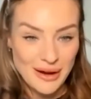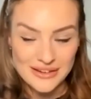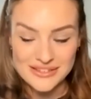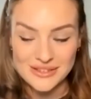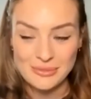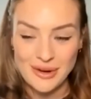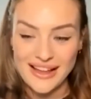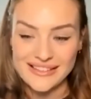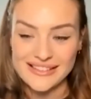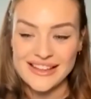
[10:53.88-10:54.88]
personal
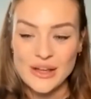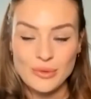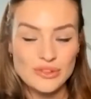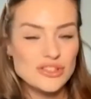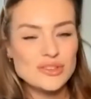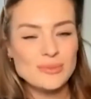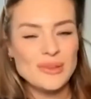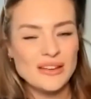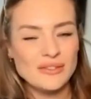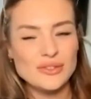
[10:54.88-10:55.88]
brand with such a
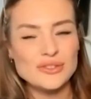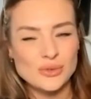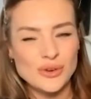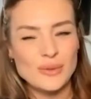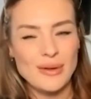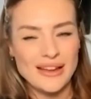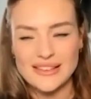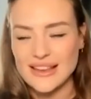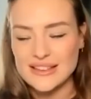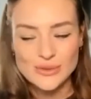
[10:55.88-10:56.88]
meaningful story
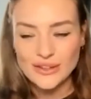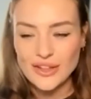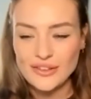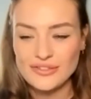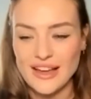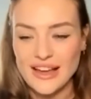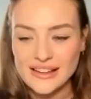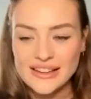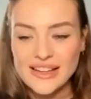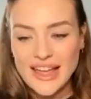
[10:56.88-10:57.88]
behind it. So I love that.
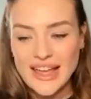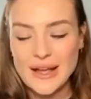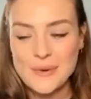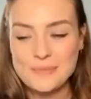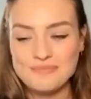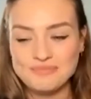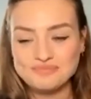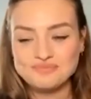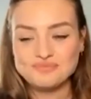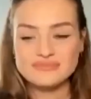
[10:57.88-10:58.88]
Um,
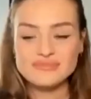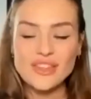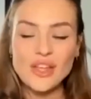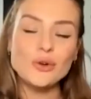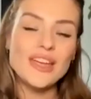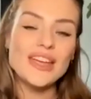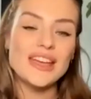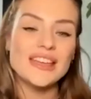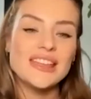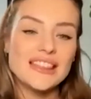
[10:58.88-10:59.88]

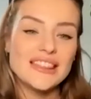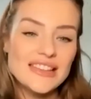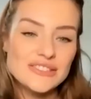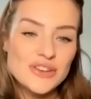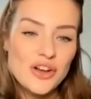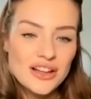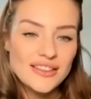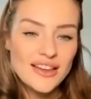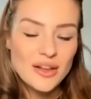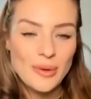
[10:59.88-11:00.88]
okay, let's talk a
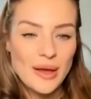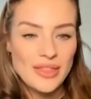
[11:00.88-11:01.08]
little bit